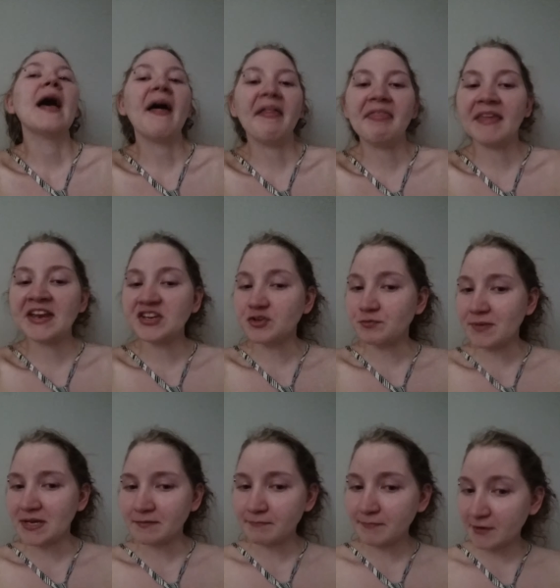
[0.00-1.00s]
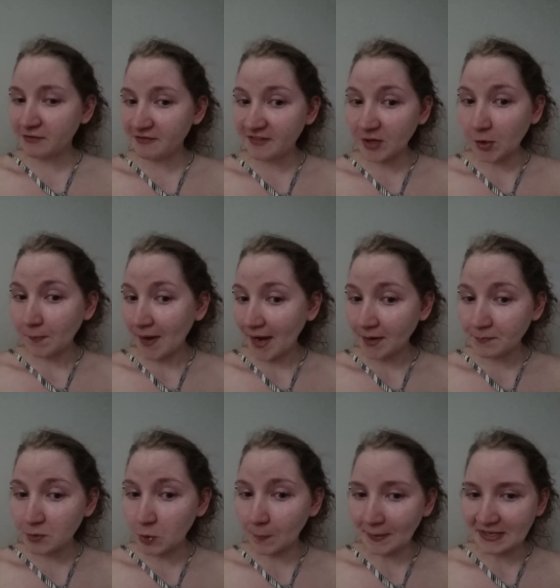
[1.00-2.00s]
And then you made me feel bad
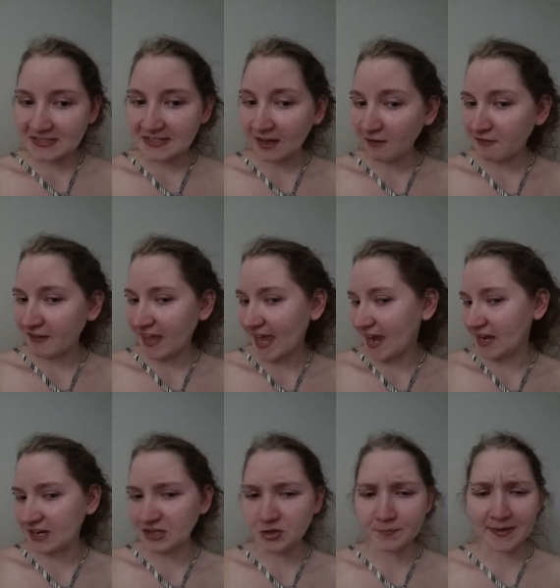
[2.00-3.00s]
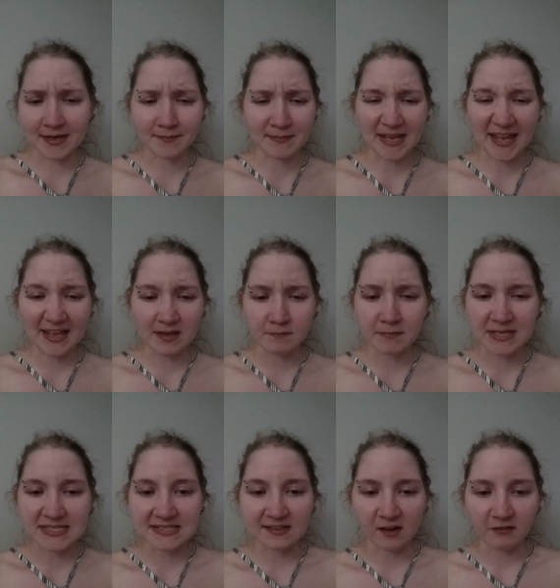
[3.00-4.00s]
about myself again, and you made me hate
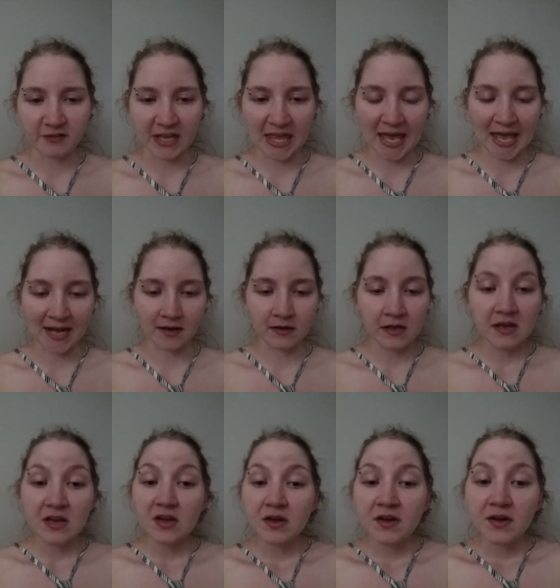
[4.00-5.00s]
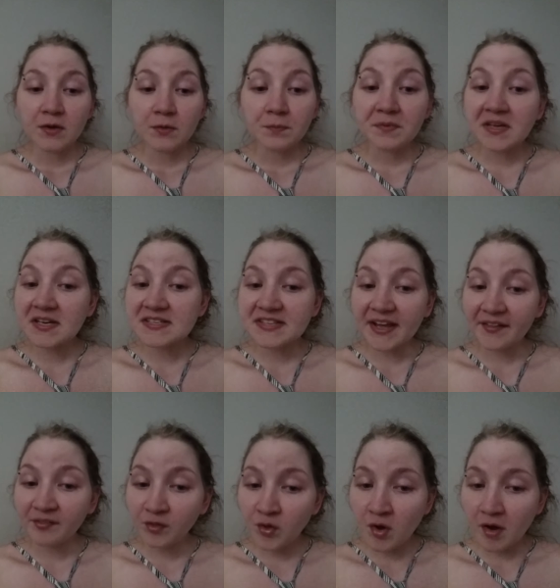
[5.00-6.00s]
myself again, because I
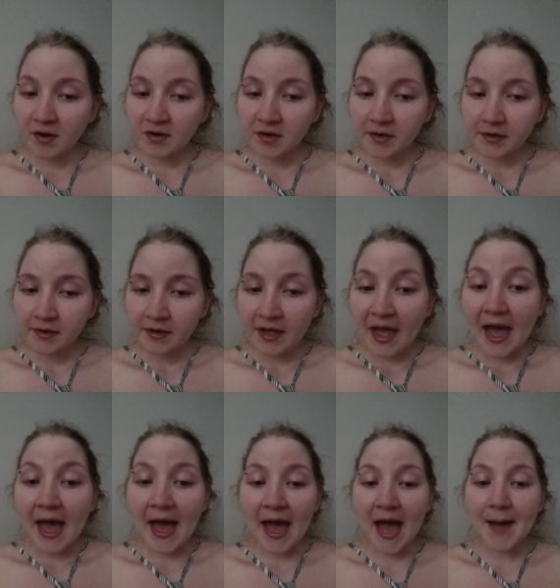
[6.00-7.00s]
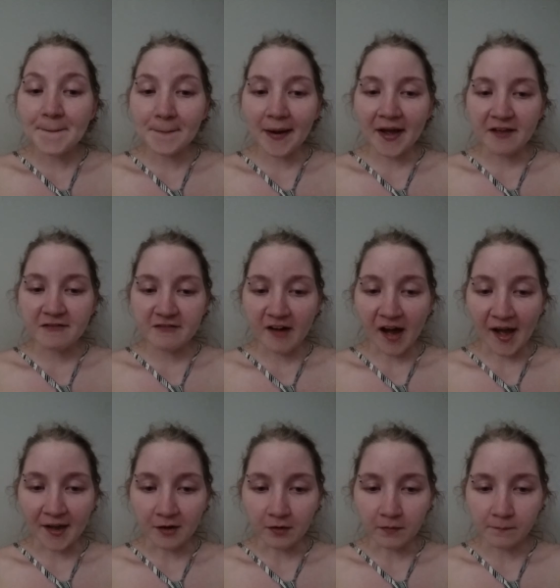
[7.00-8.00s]
look at my
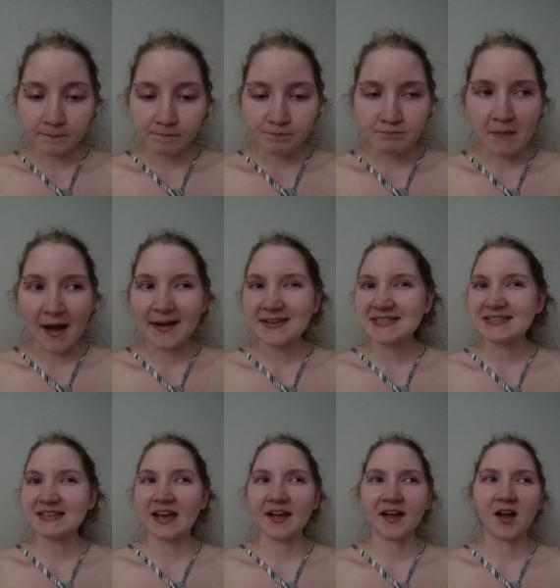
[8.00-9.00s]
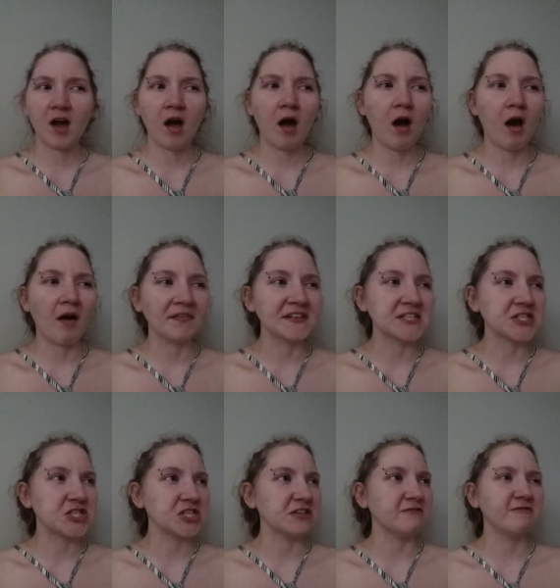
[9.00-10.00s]
file, my
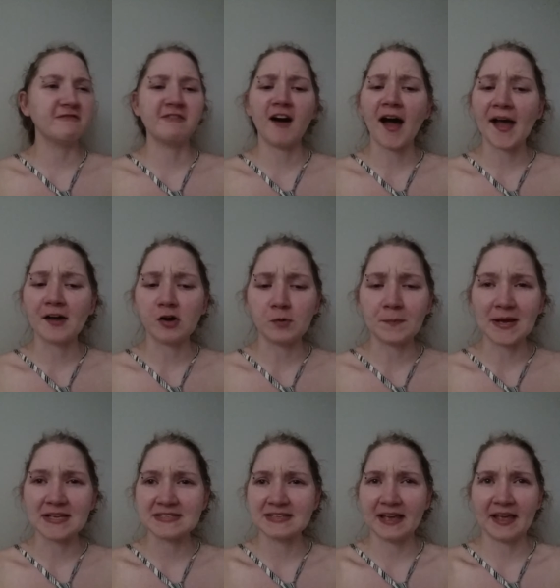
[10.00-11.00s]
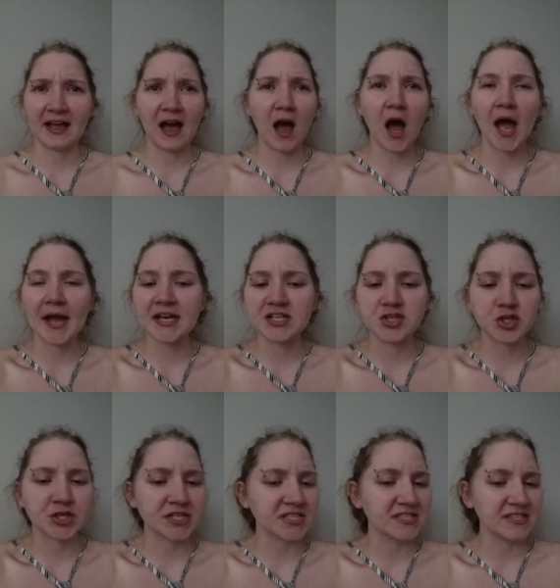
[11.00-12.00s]
psychology file, my
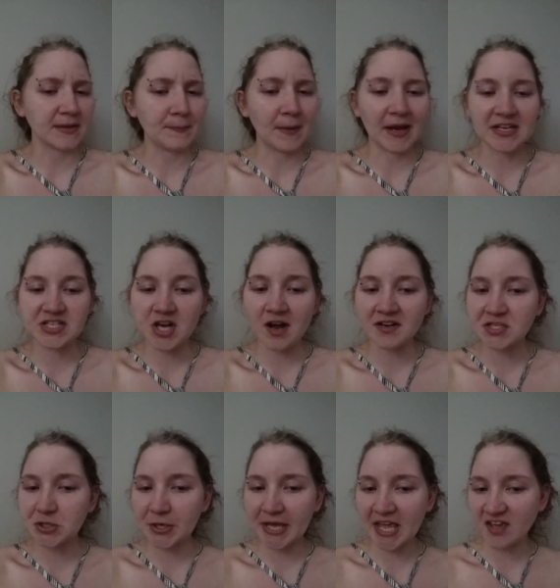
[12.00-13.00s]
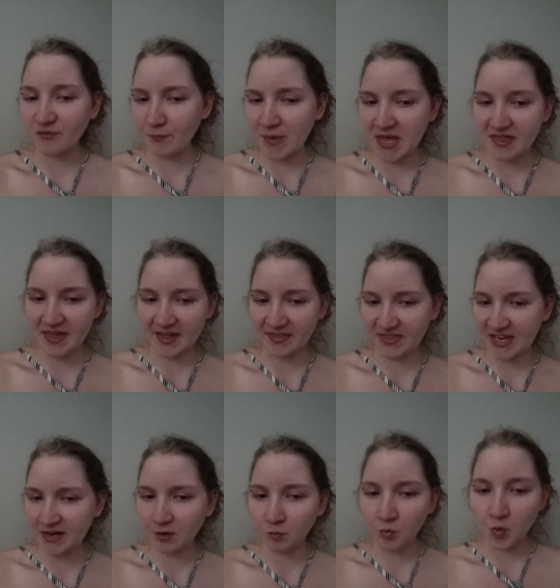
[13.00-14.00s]
psychiatrist that my doctor gave me that
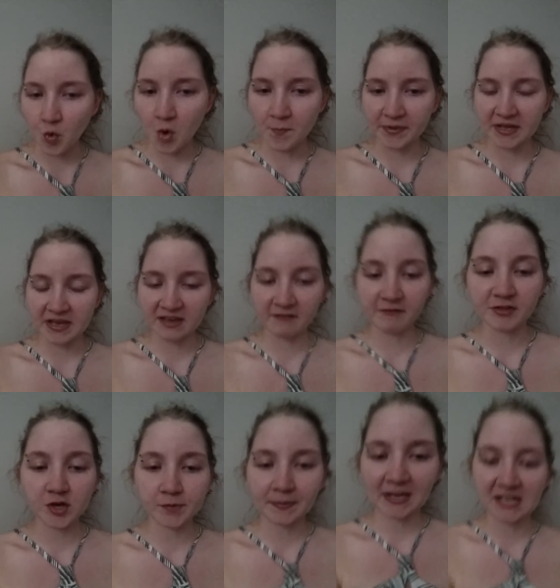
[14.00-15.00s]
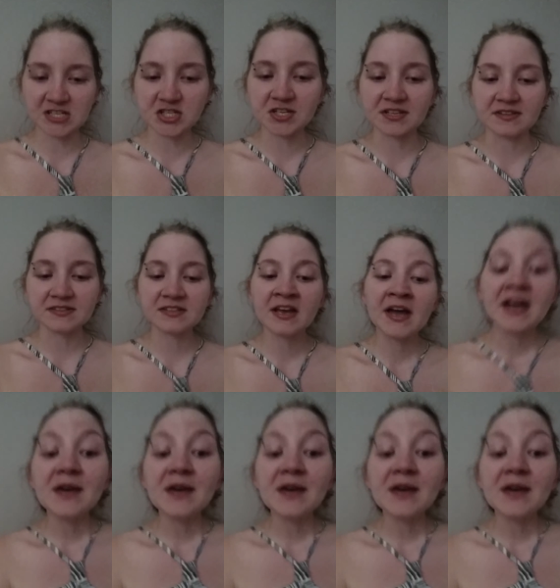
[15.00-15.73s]
they don't normally give their patients,